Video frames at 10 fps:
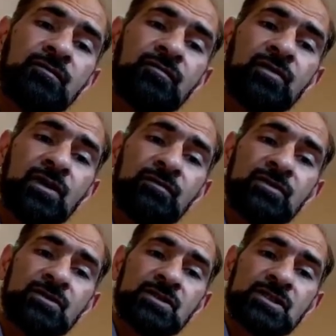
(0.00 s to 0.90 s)

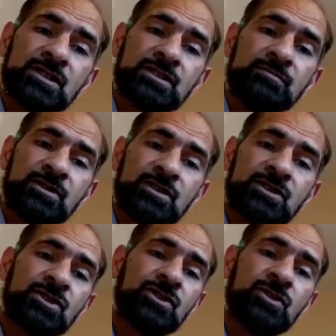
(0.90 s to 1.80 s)
500 centimeters
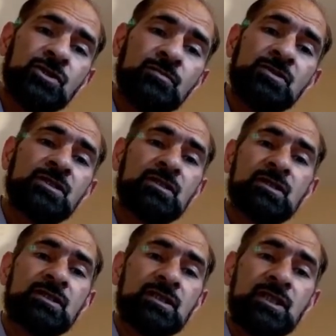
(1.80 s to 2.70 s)
cubed
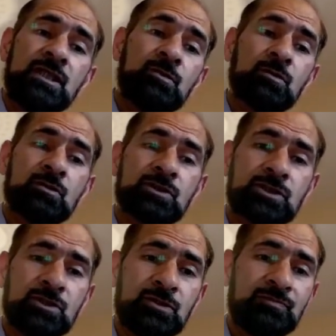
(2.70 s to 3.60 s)
is equal
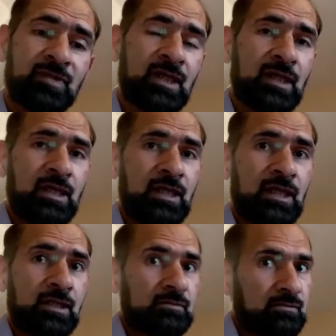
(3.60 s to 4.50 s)
to,
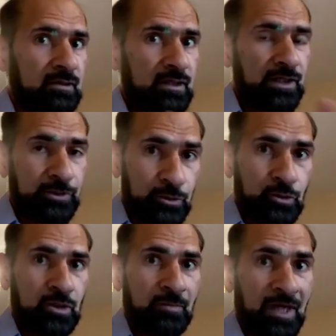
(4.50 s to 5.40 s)
don't know how you do
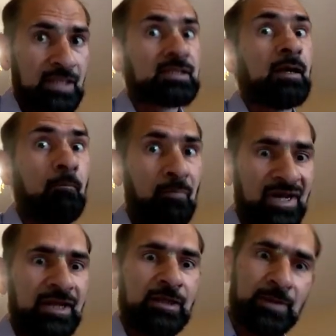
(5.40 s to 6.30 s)
the maths, but
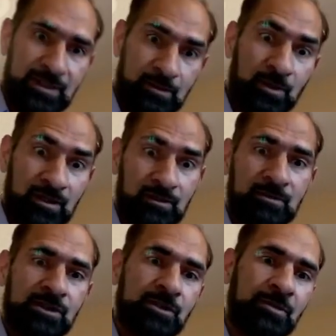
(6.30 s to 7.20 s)
anyway, the way I'm going
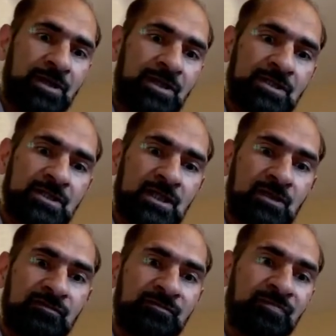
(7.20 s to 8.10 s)
to do it is, if